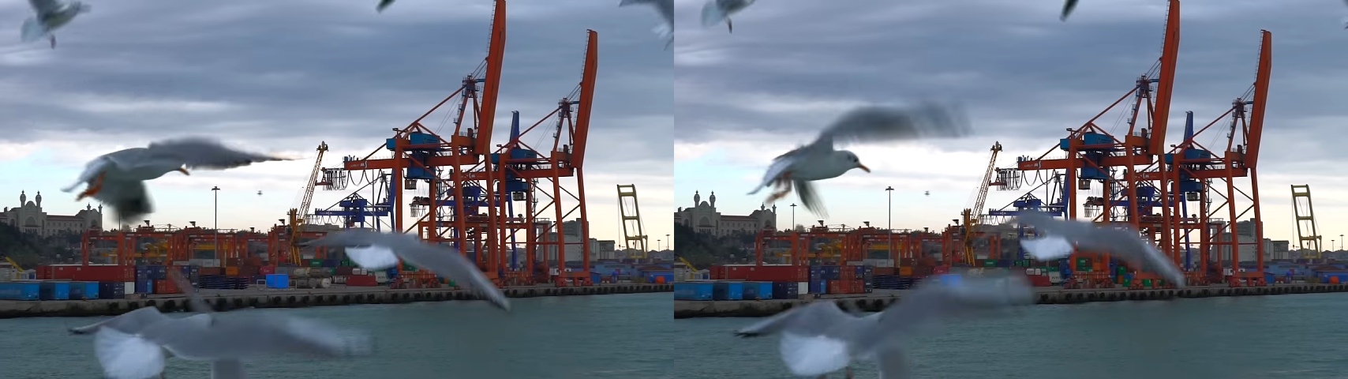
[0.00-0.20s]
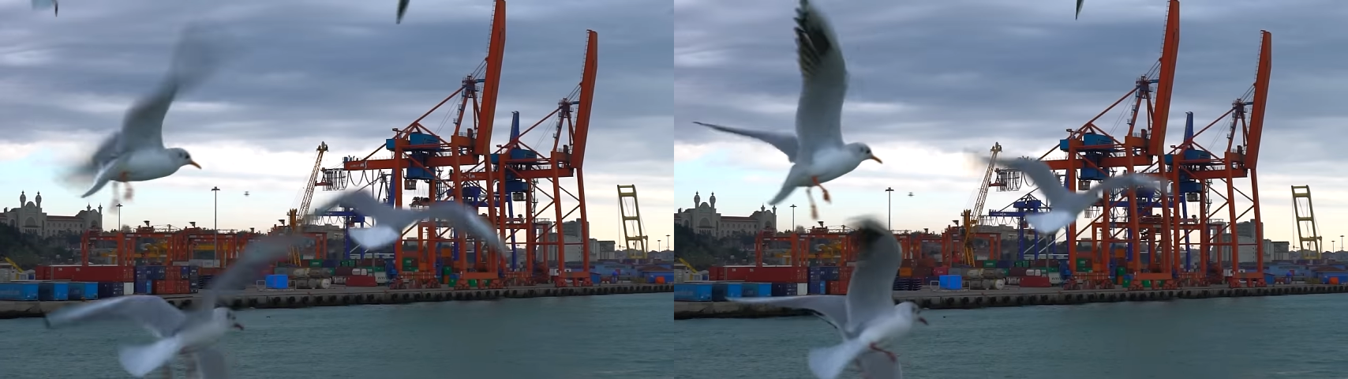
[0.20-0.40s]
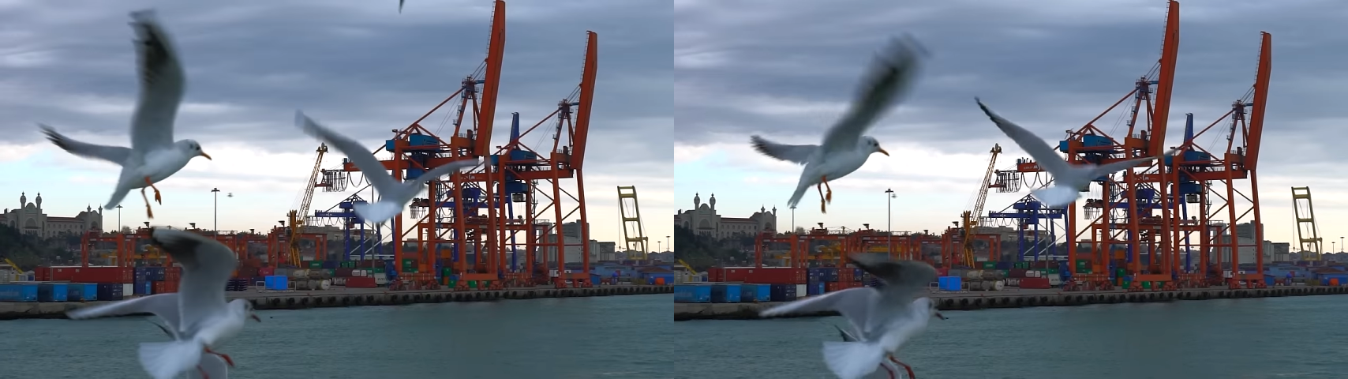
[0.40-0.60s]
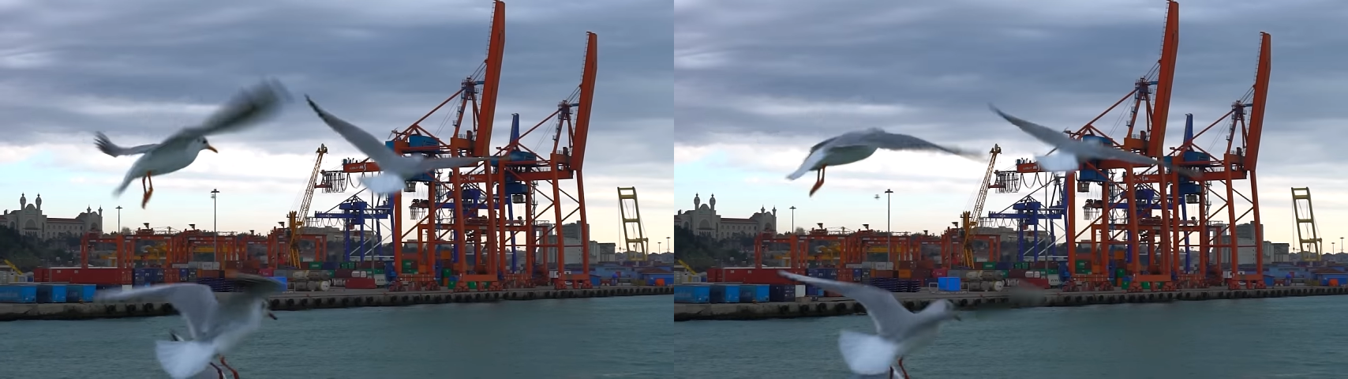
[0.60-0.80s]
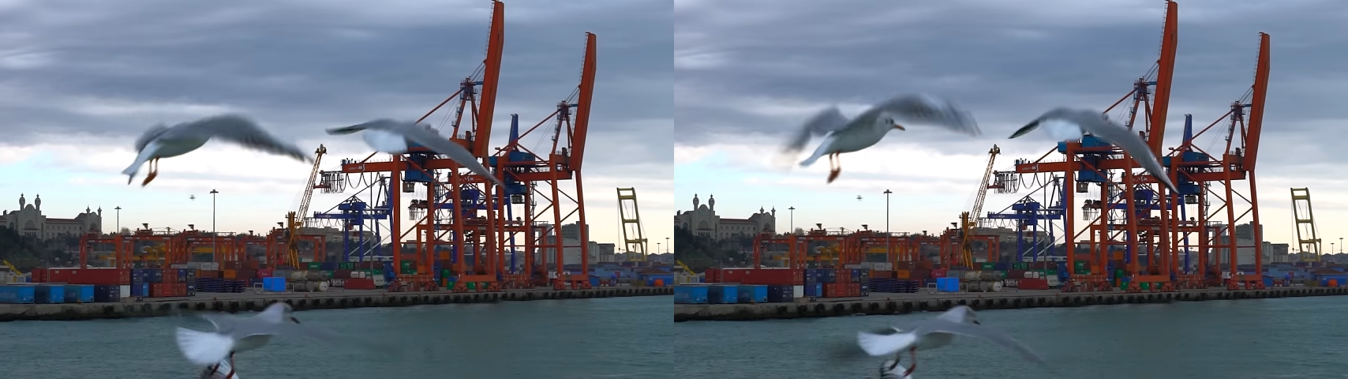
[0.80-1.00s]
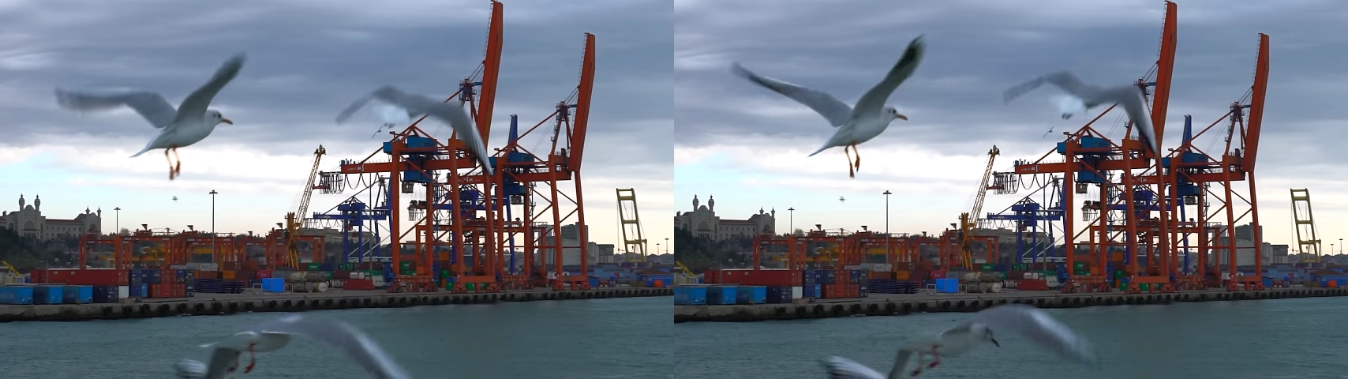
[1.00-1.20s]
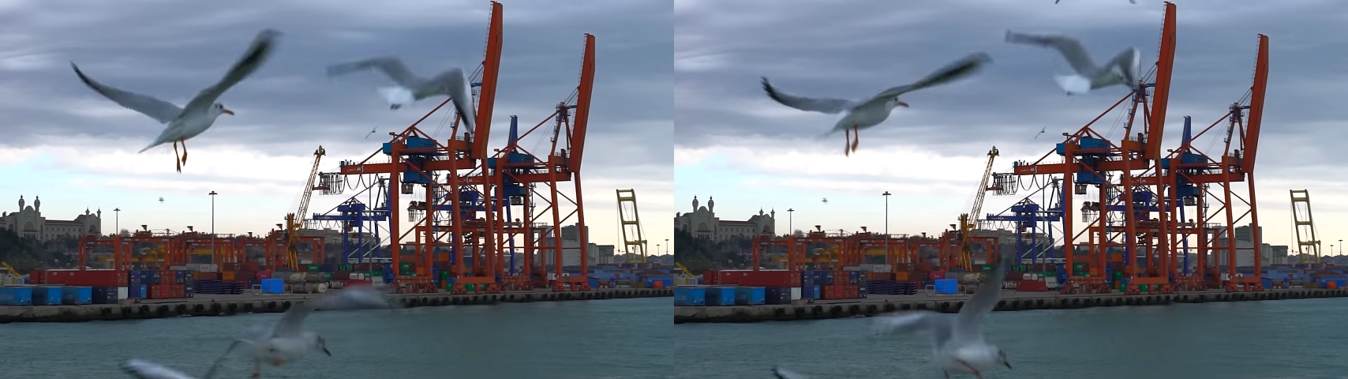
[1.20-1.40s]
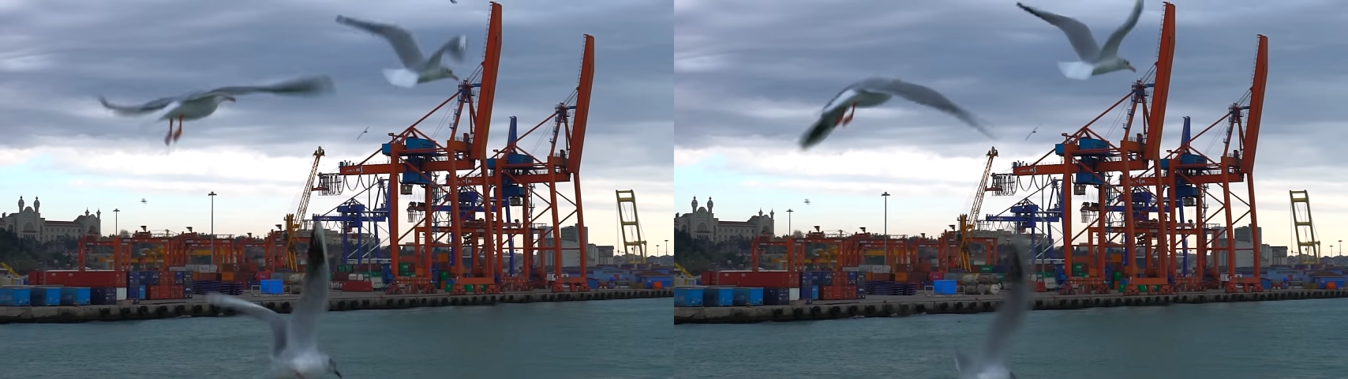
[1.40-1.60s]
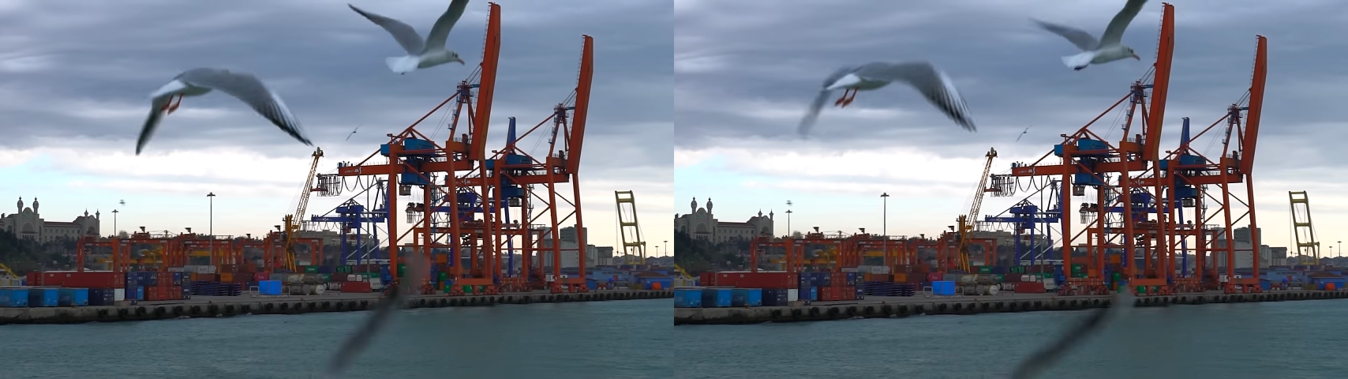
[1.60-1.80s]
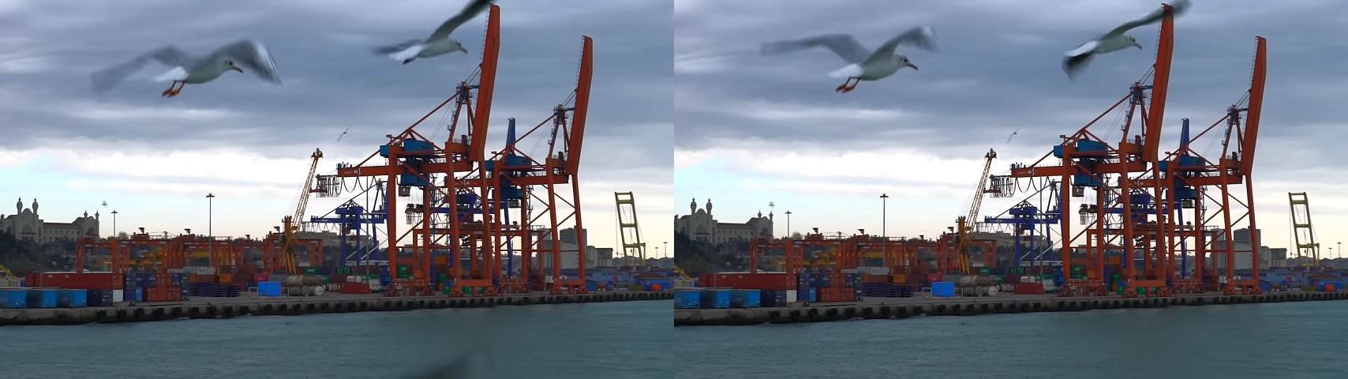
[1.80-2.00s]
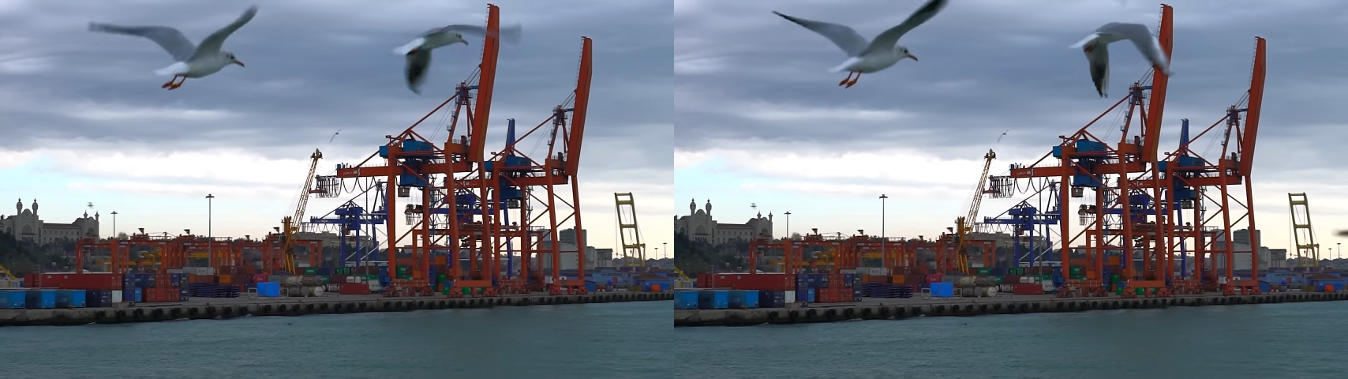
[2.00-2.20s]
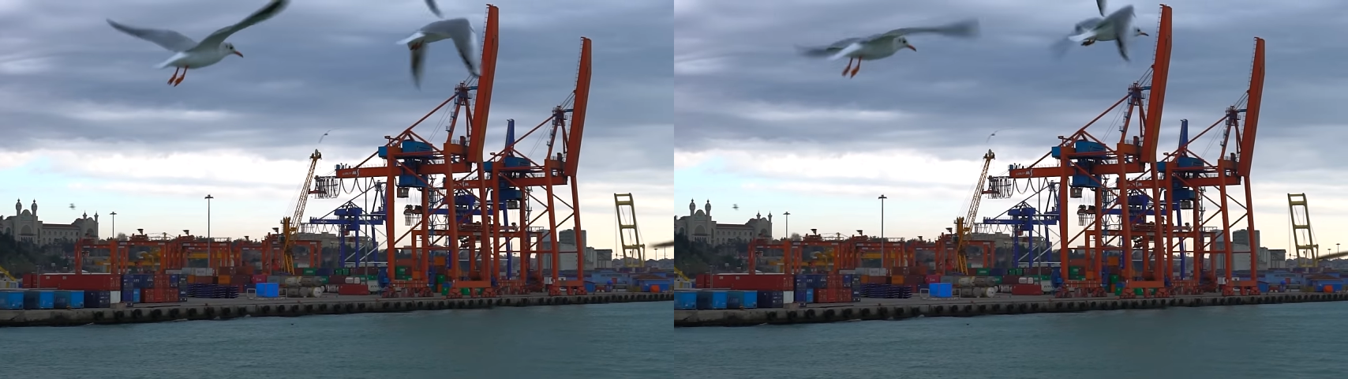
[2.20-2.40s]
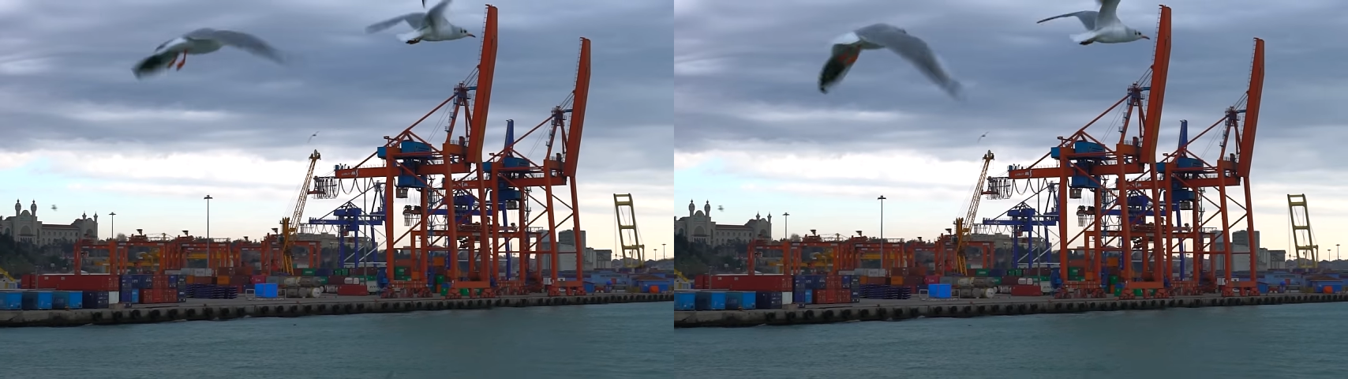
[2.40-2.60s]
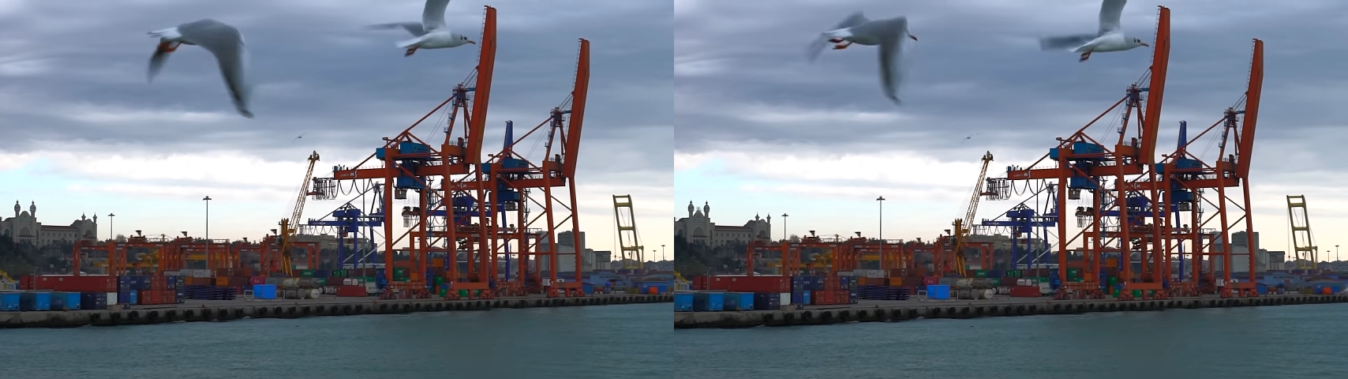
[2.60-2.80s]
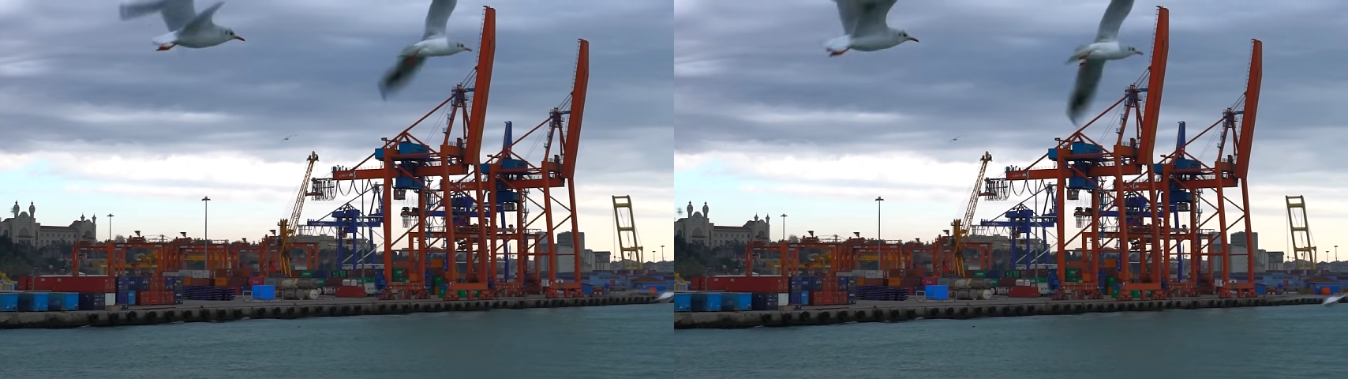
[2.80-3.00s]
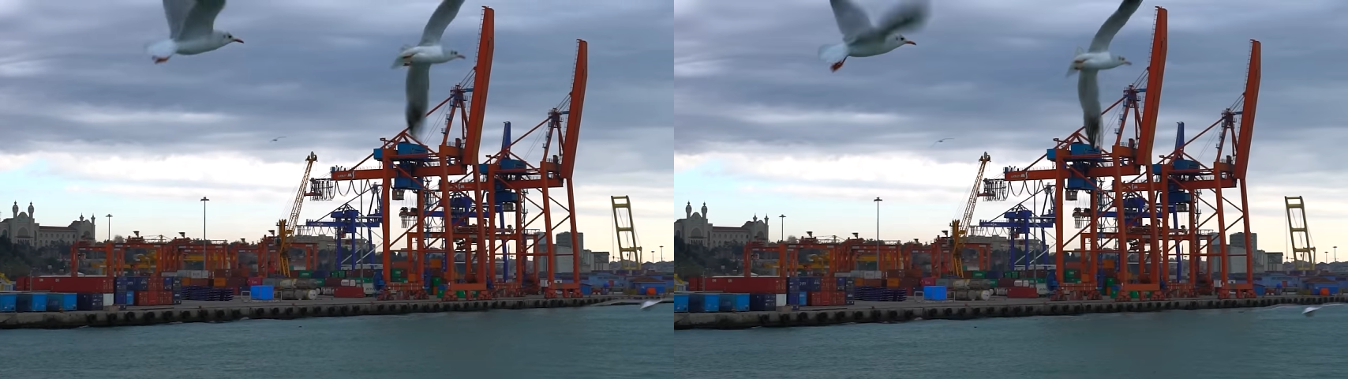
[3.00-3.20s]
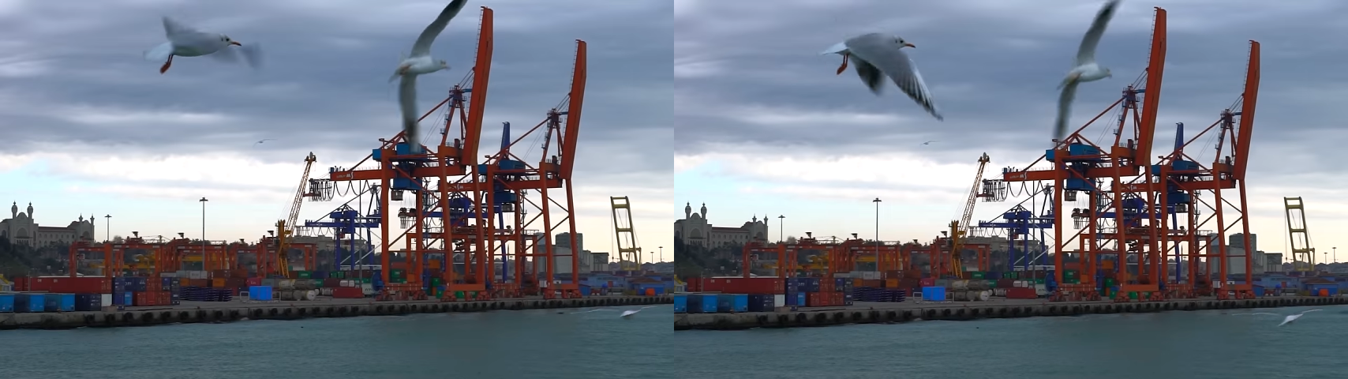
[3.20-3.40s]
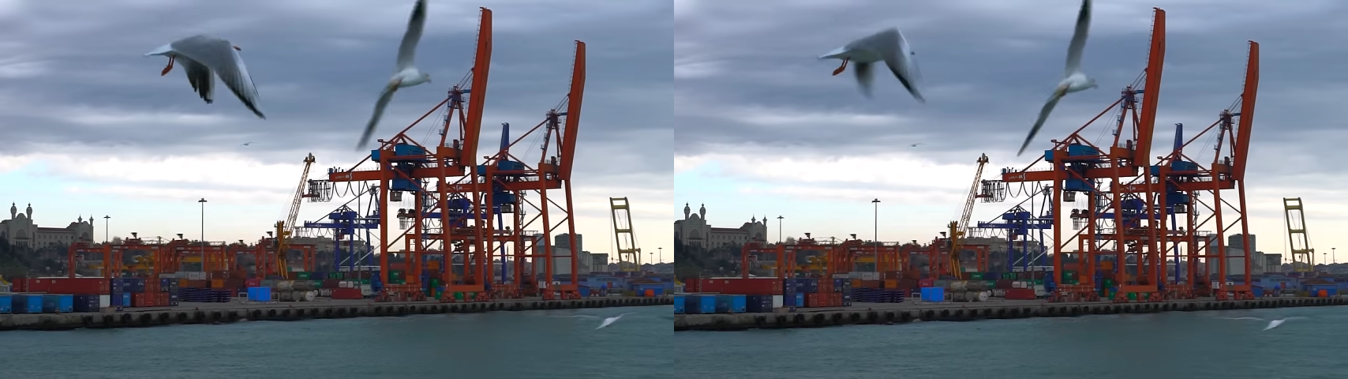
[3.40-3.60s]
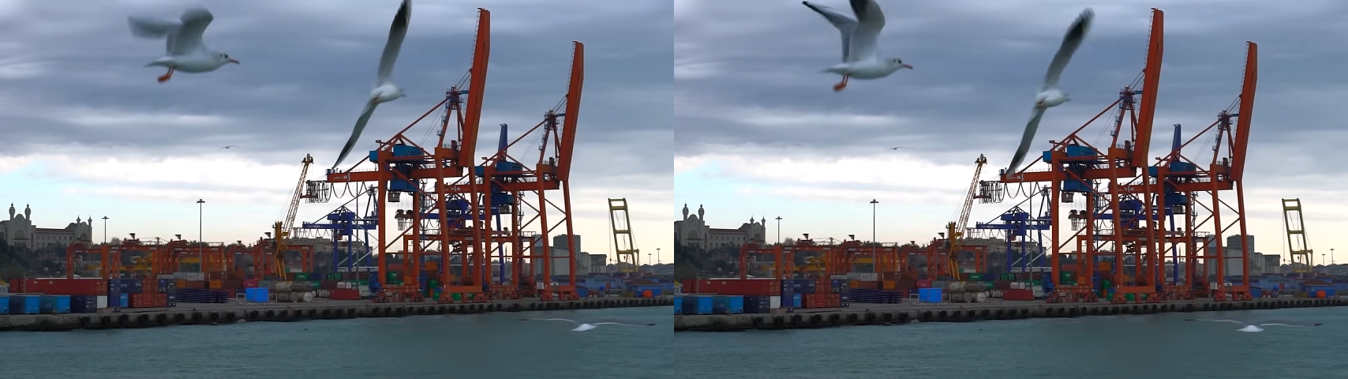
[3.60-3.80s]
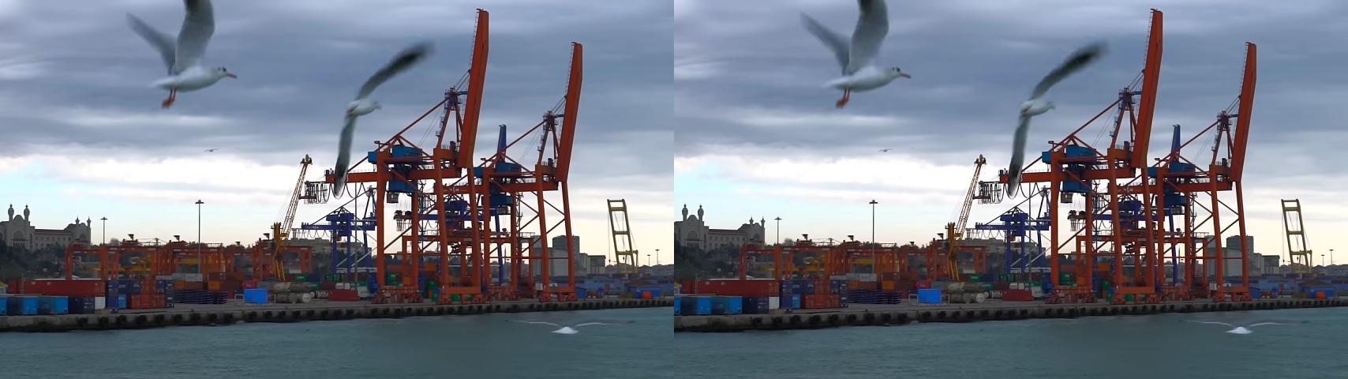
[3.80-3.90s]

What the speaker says: Nobody's mouth can be seen.